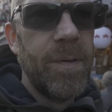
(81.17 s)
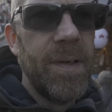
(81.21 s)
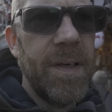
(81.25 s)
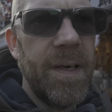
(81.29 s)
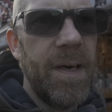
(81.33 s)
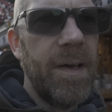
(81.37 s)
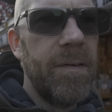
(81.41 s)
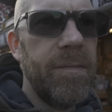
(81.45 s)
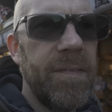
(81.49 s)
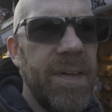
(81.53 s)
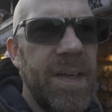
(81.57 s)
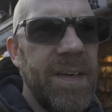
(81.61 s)

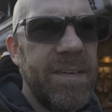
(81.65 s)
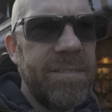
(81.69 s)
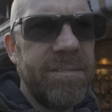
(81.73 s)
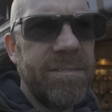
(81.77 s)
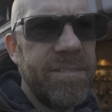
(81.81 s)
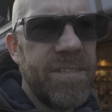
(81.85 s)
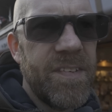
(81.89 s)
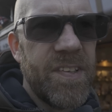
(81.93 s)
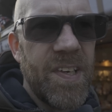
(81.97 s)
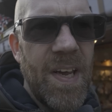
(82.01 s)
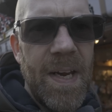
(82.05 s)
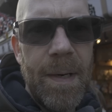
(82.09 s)
the
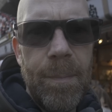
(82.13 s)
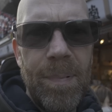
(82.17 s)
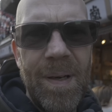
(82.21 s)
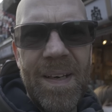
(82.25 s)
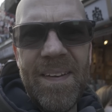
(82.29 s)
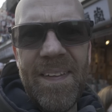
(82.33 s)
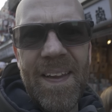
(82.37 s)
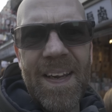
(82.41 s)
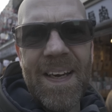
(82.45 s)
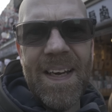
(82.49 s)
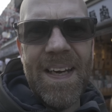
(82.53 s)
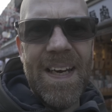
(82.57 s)
table
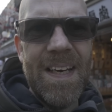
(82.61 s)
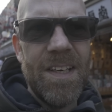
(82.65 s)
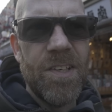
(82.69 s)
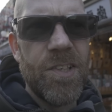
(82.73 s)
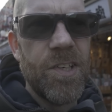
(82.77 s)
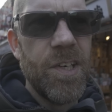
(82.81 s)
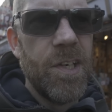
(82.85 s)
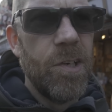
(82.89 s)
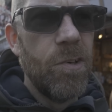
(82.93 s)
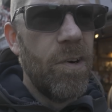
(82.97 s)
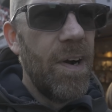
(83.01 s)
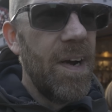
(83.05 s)
in their
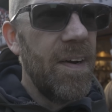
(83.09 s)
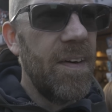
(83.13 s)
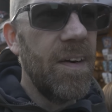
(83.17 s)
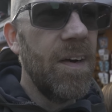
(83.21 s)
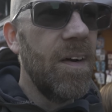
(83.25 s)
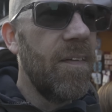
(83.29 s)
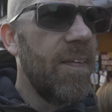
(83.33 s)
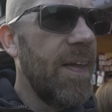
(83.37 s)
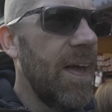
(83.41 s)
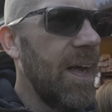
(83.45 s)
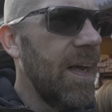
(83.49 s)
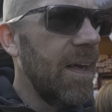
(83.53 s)
kitchen or anything
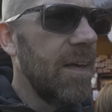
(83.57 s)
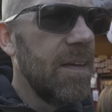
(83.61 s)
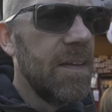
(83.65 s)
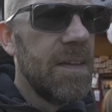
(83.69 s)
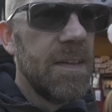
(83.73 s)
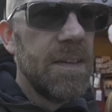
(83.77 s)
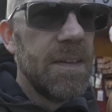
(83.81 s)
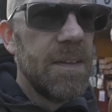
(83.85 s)
like that.